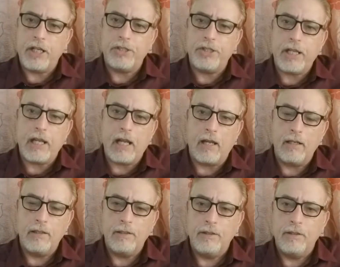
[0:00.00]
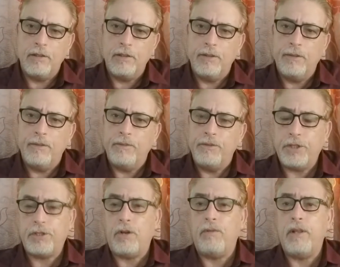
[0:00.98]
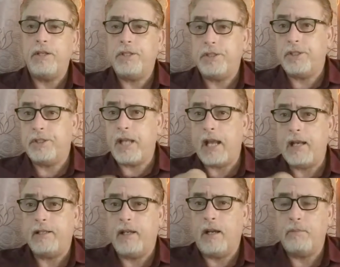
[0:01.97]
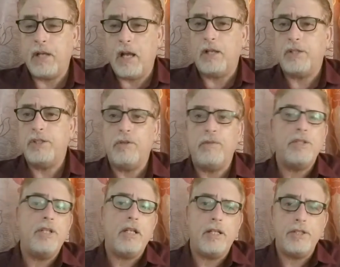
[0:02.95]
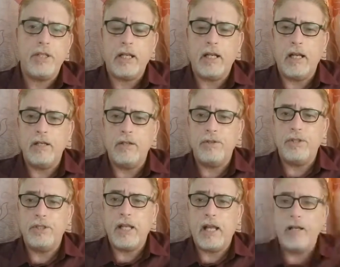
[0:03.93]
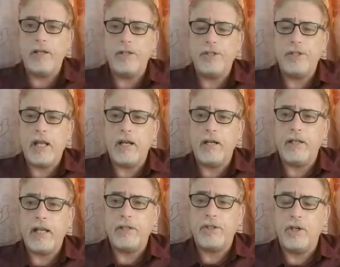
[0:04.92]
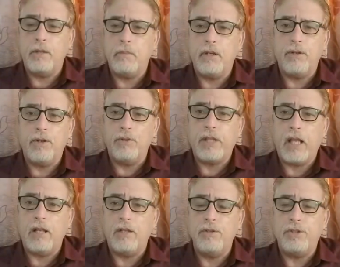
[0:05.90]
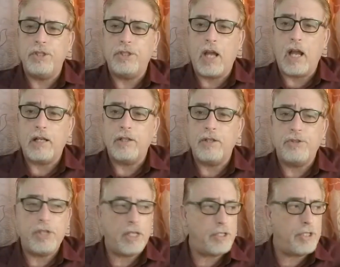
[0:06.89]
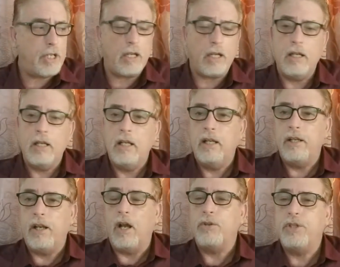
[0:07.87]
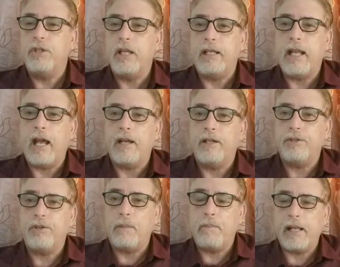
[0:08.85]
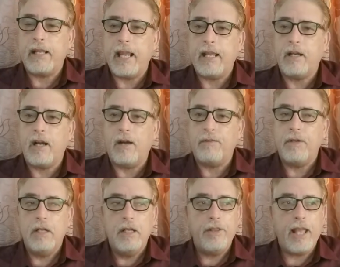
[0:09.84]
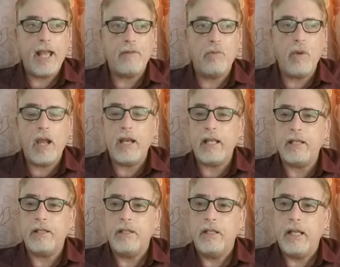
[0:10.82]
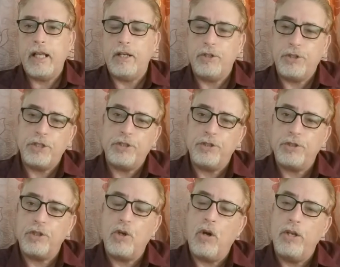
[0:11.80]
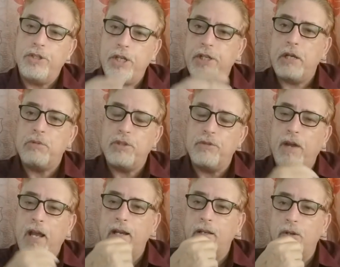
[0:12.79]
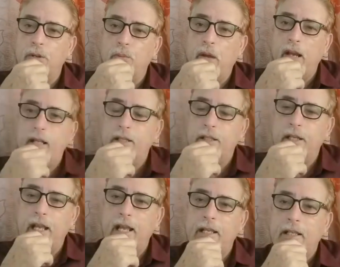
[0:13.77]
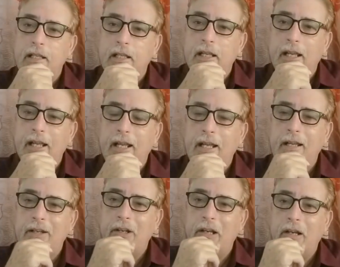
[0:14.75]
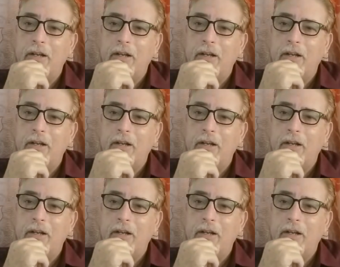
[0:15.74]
chica. She's over there. She says, Daddy Tom talks. She's over at Chica Chica. I know she's down there. She's down there at that terminal. No telling who she's talking to. Chica Chica. No, she'll get down there and drop that cake off. They have a wedding, and her sisters are going. Chicha was invited to go to the wedding today, and